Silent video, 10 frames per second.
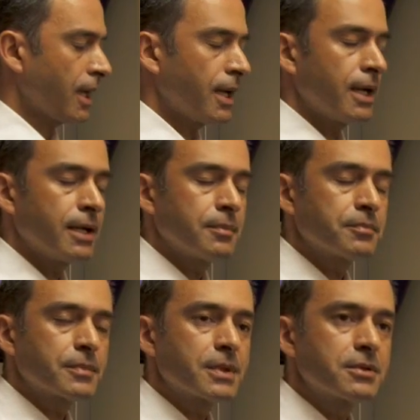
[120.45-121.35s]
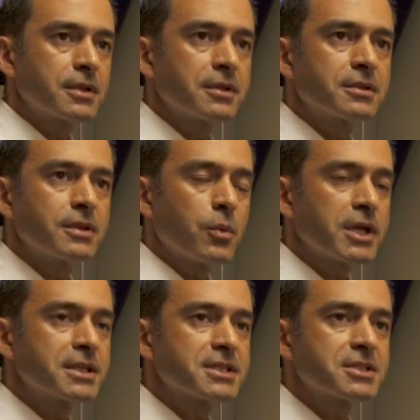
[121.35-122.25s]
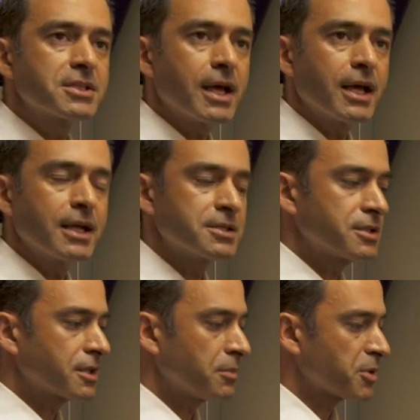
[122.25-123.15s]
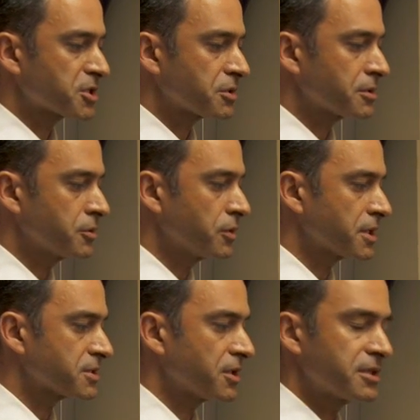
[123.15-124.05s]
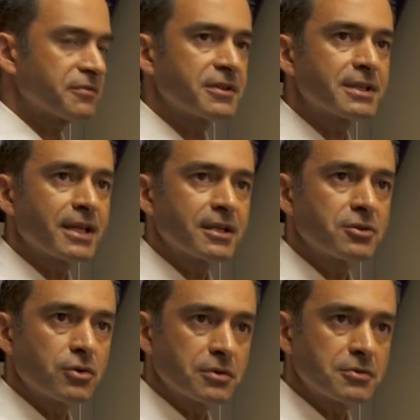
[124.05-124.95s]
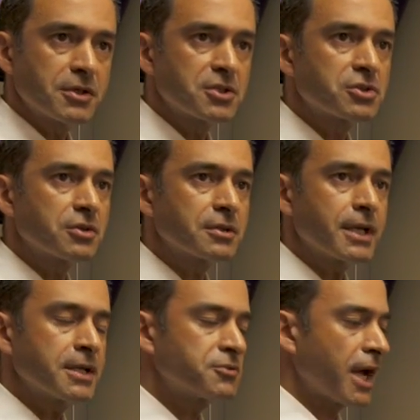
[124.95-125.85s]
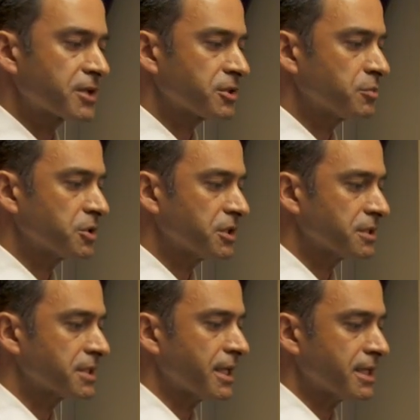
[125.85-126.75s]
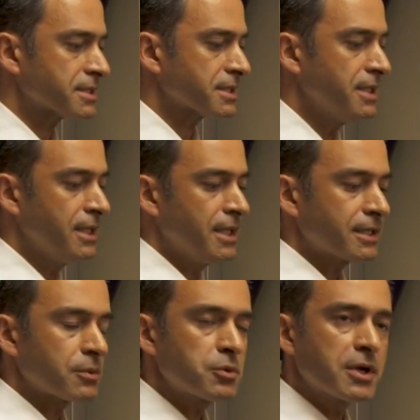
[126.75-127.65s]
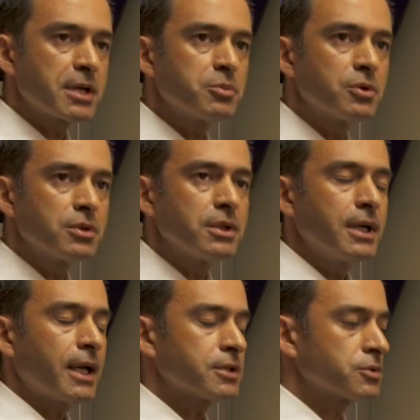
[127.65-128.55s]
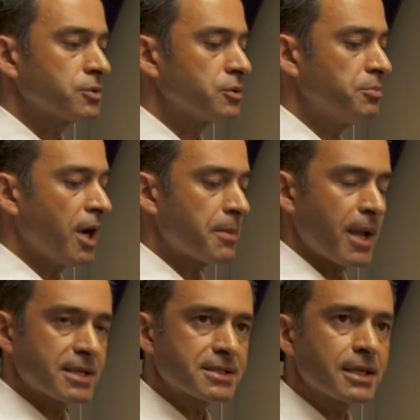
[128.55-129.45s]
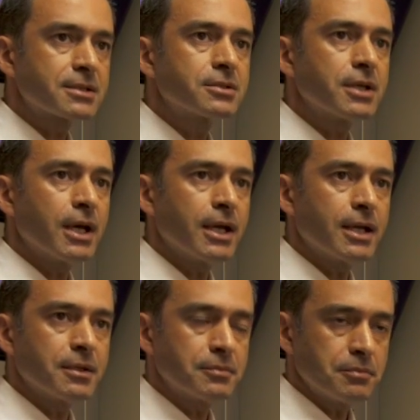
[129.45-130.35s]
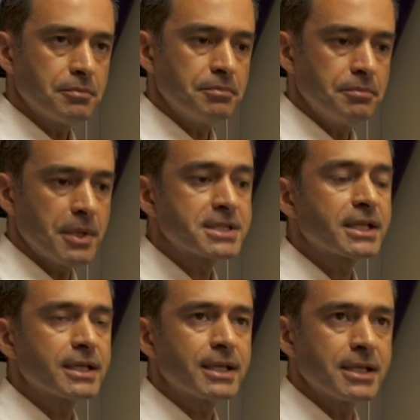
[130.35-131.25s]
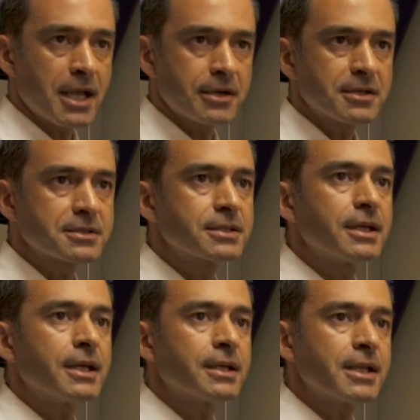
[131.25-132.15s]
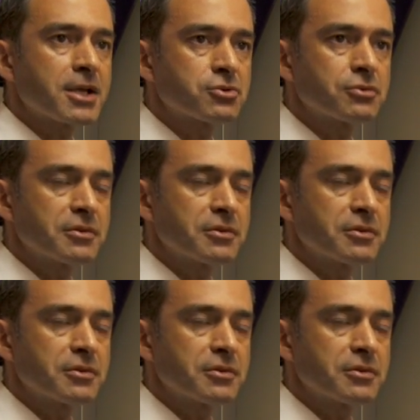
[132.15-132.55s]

The way this decompression units are different than your traditional traction machines is that we're able to bypass that basically inherent natural